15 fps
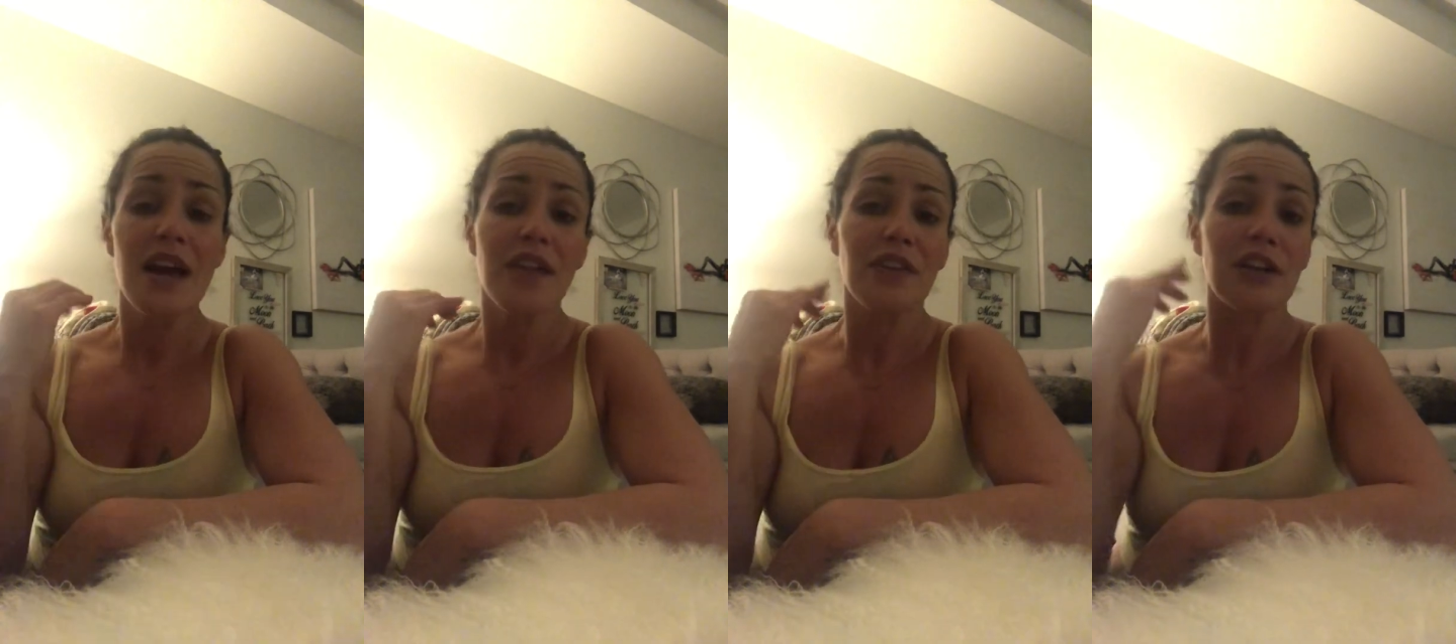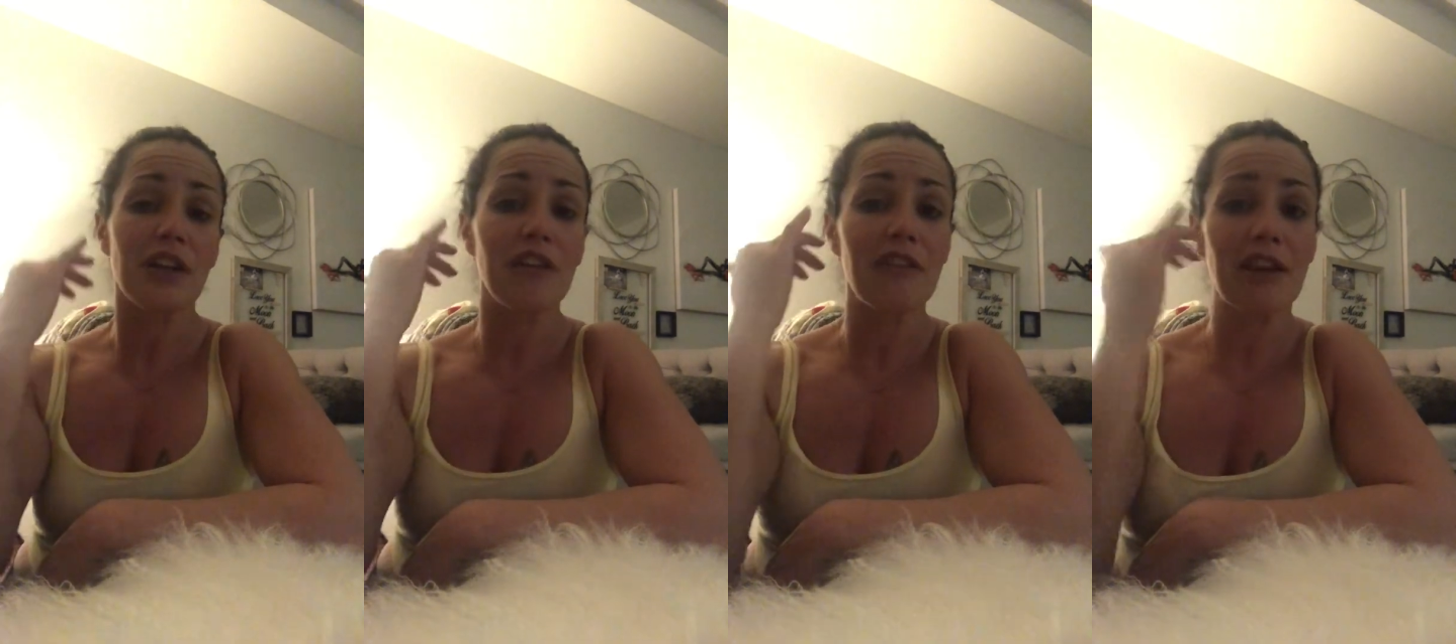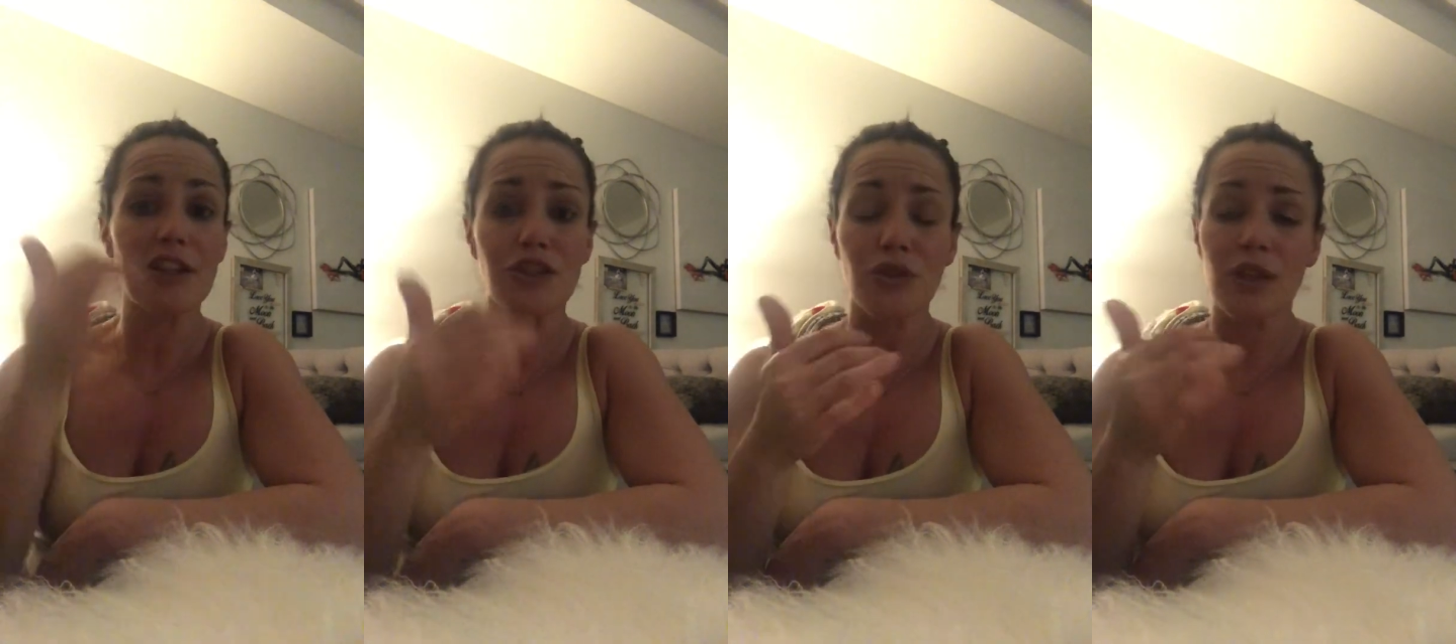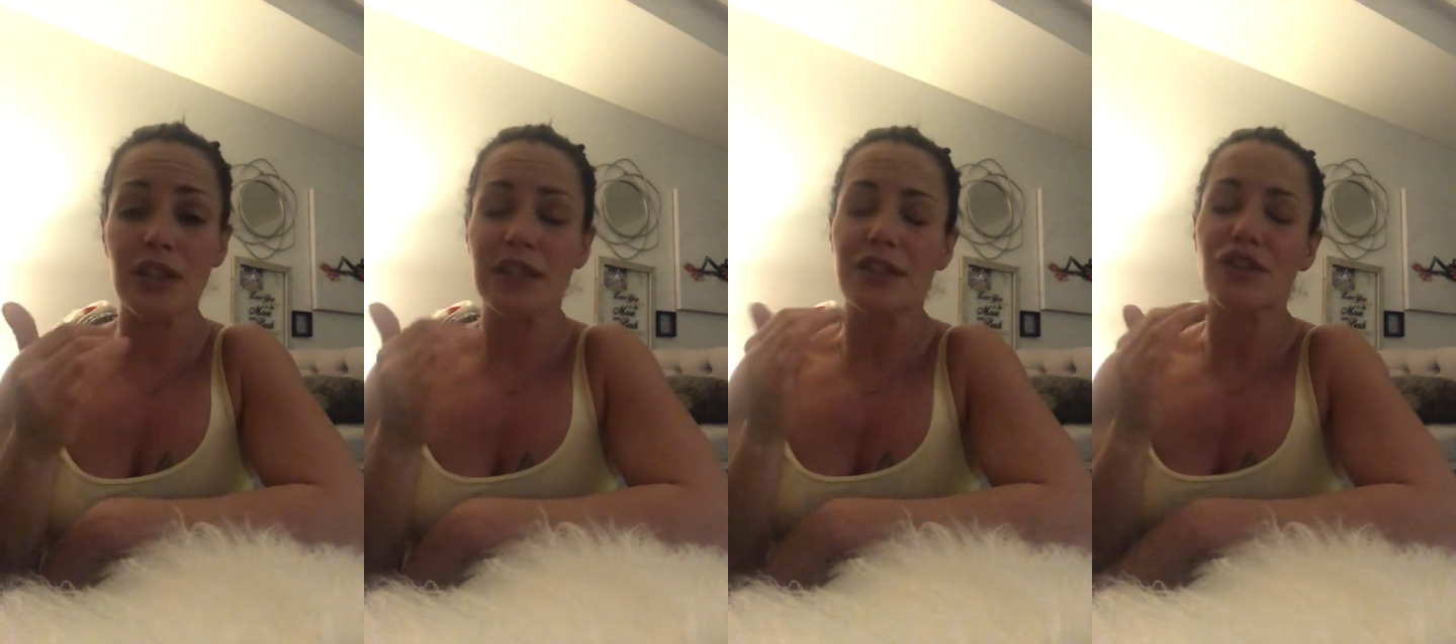The
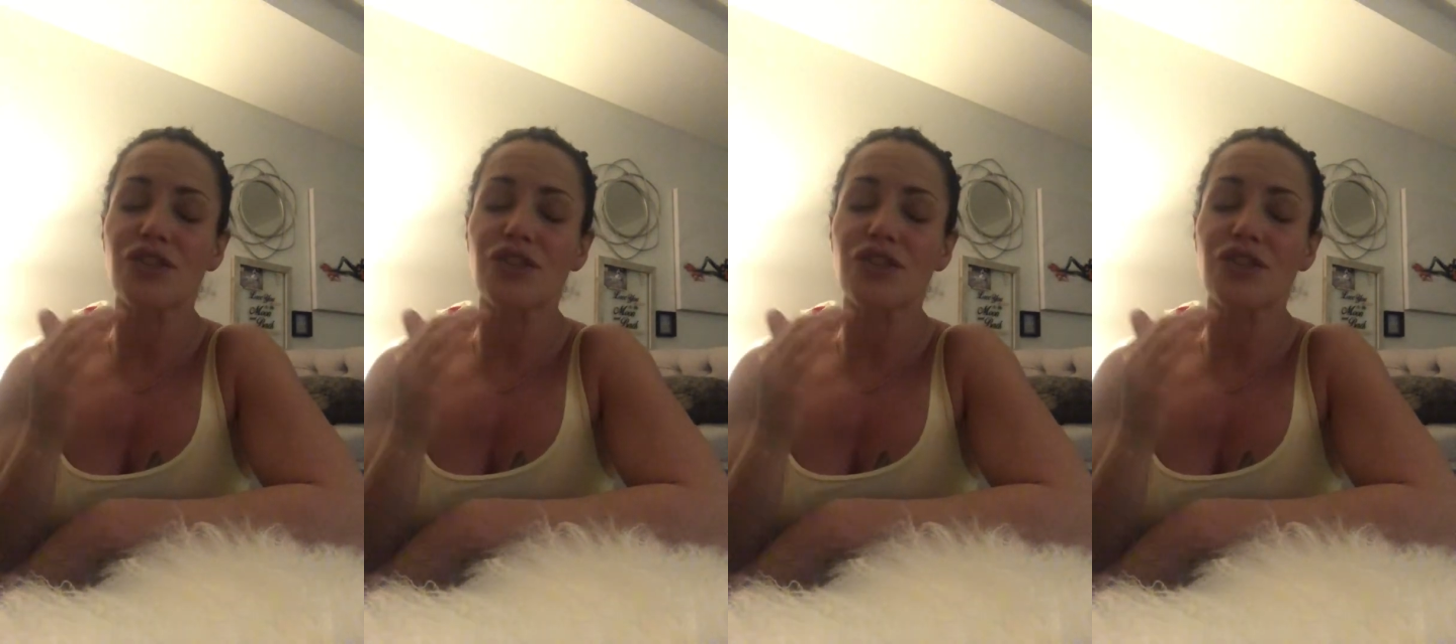cholesterol is